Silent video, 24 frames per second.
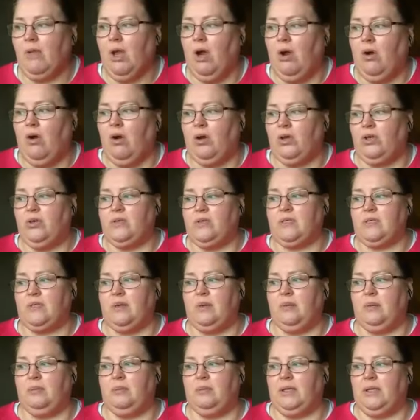Or use
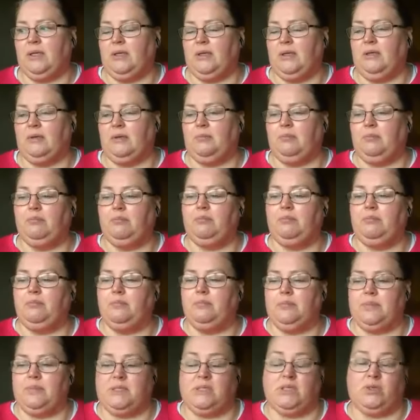the
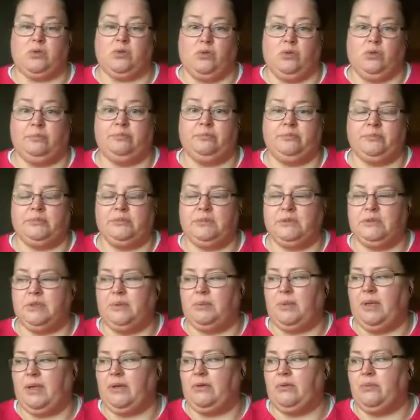store, the
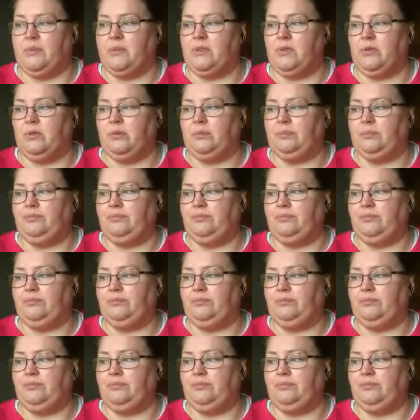playgroup store.